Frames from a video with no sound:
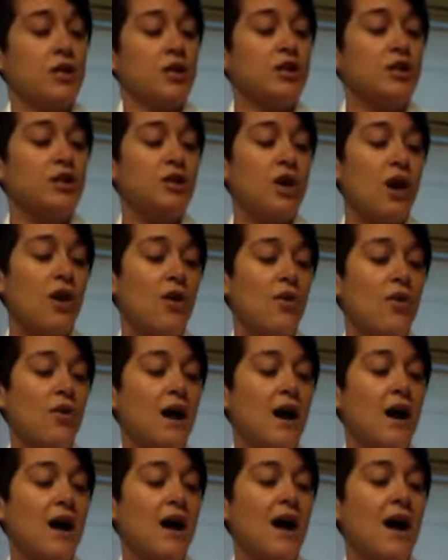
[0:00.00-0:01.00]
So
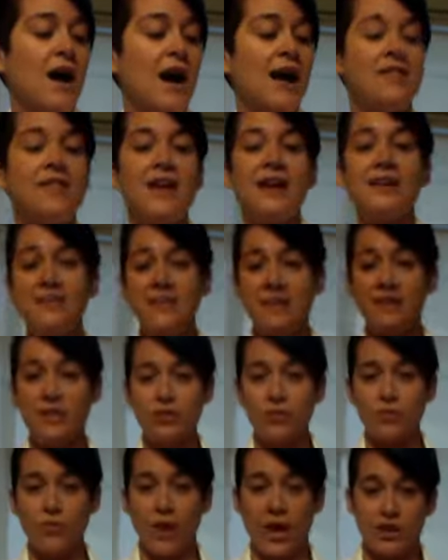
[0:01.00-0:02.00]
I then did a
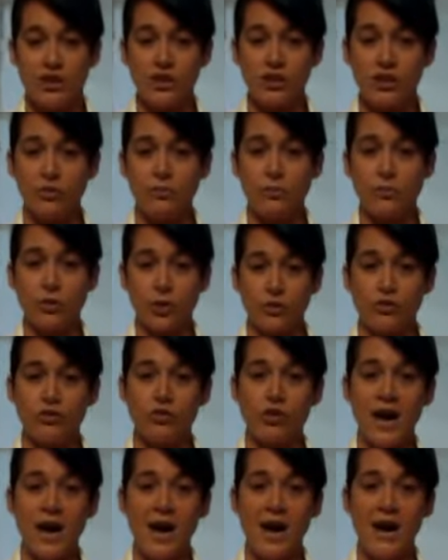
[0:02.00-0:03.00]
directional blow
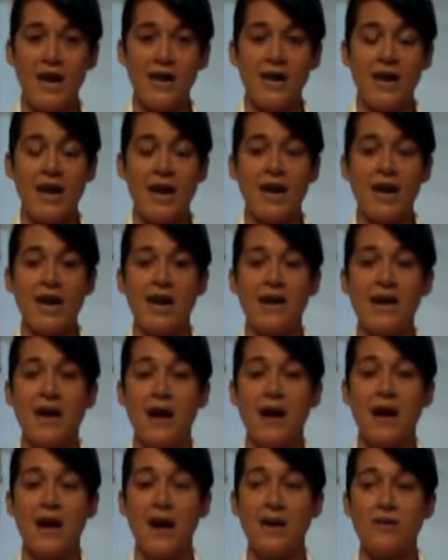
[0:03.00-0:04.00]
dry, and
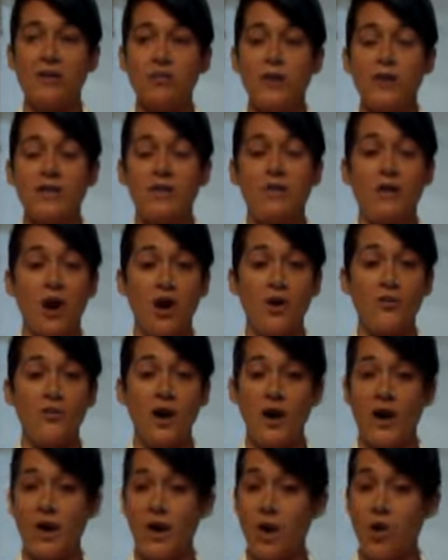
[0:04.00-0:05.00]
I directed all the
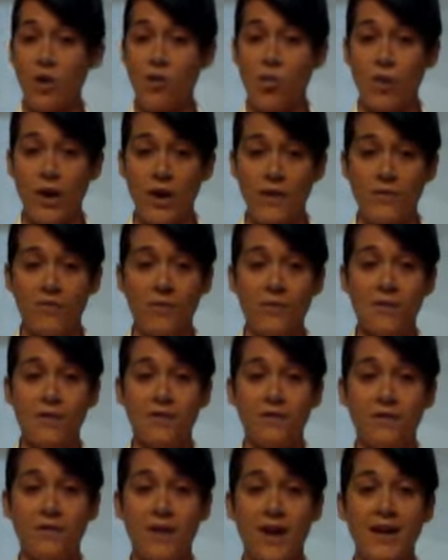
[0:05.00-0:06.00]
hair away from
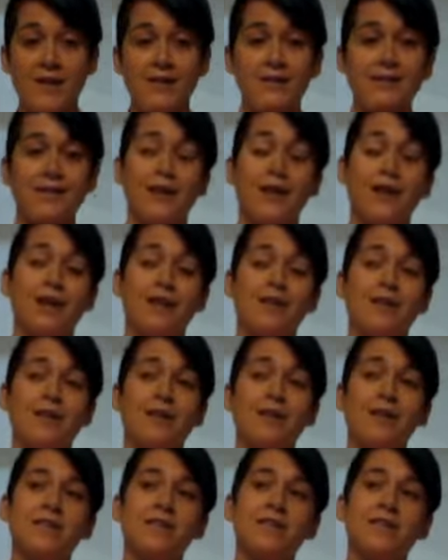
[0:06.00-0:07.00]
the face, and
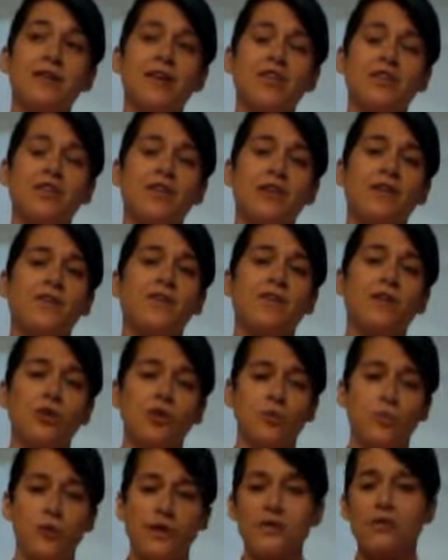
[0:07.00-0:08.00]
this is actually a
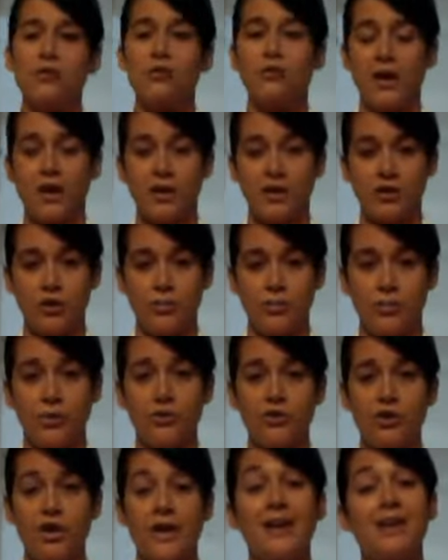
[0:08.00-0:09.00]
voluminous directional blow
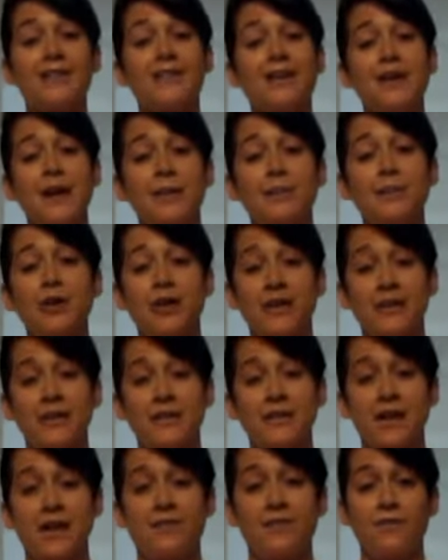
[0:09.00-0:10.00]
dry because I am looking
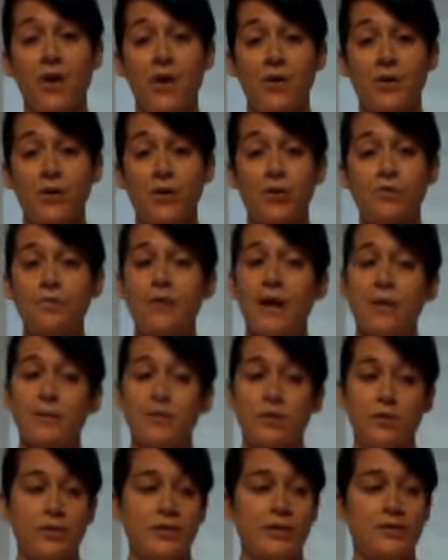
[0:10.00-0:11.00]
to get volume. I'm
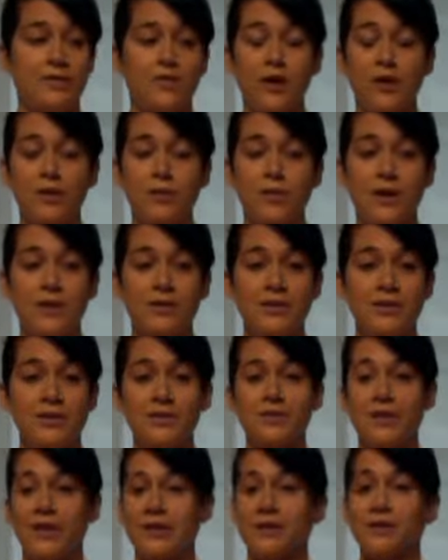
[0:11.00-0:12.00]
using
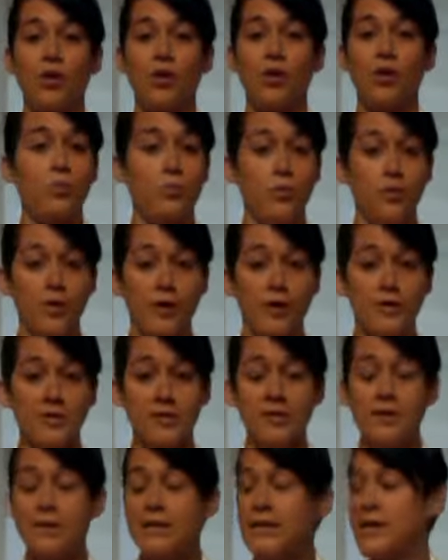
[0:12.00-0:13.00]
volumizers, that's the whole point.
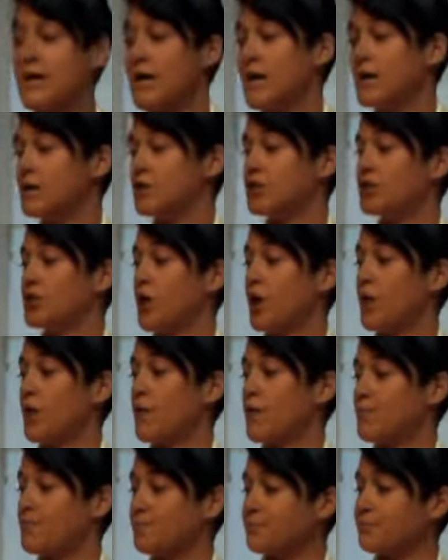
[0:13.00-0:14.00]
So